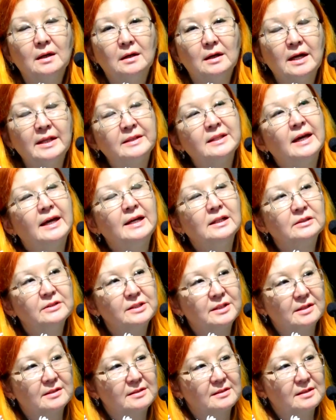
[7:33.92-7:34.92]
the
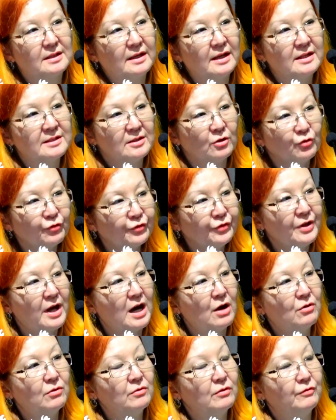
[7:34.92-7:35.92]
eldest as of
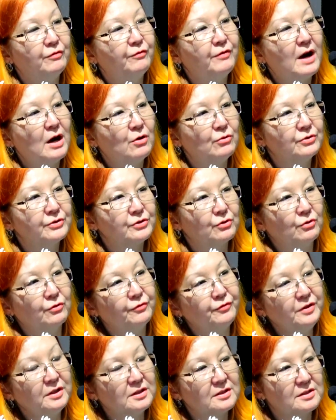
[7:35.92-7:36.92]
now found or
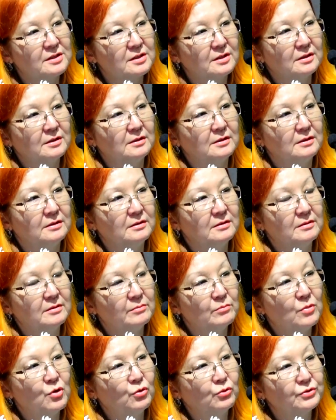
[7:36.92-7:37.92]
fixed
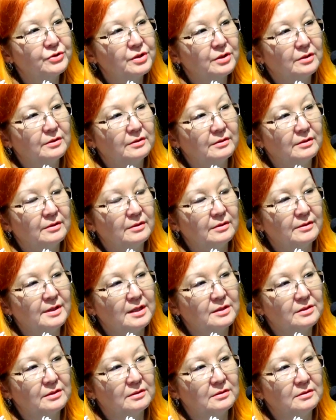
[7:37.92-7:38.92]
mold
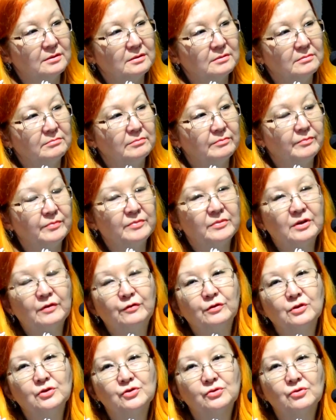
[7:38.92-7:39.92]
that
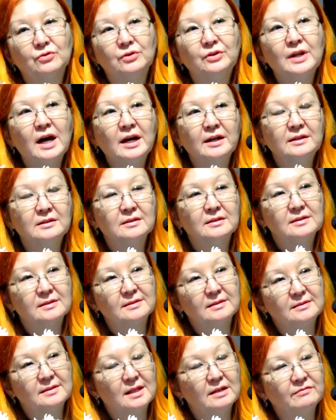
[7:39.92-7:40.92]
refers to the 9th,
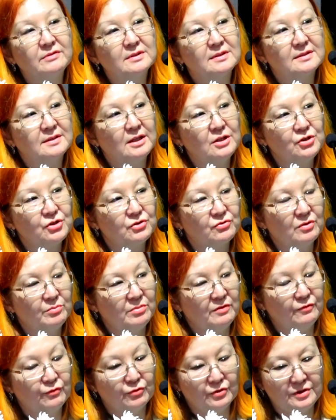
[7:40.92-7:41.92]
7th century
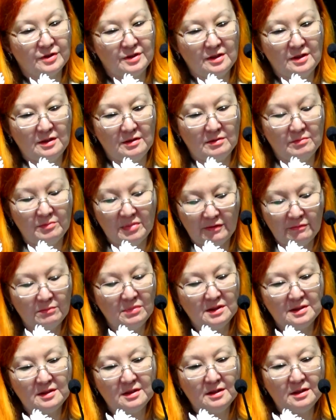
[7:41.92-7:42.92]
before
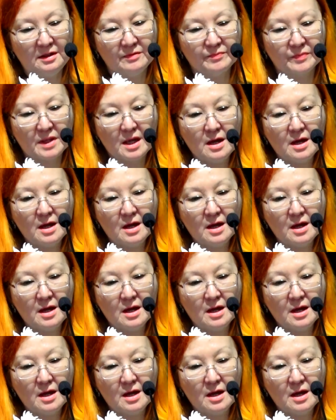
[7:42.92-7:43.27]
BCE.